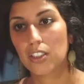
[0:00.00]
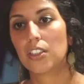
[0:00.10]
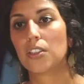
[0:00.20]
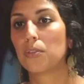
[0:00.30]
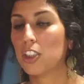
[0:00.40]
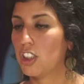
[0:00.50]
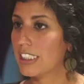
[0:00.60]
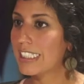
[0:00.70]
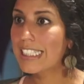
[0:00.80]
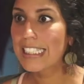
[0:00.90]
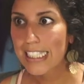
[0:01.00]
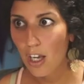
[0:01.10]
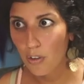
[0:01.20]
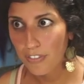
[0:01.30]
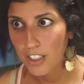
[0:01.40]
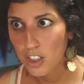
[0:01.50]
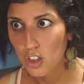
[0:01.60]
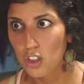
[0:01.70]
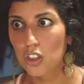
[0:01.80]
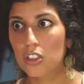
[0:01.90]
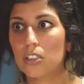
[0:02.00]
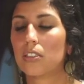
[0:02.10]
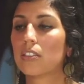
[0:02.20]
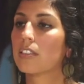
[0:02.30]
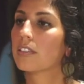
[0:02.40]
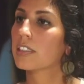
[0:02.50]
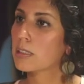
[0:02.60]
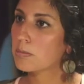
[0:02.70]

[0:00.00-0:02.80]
Specifically after Be Well?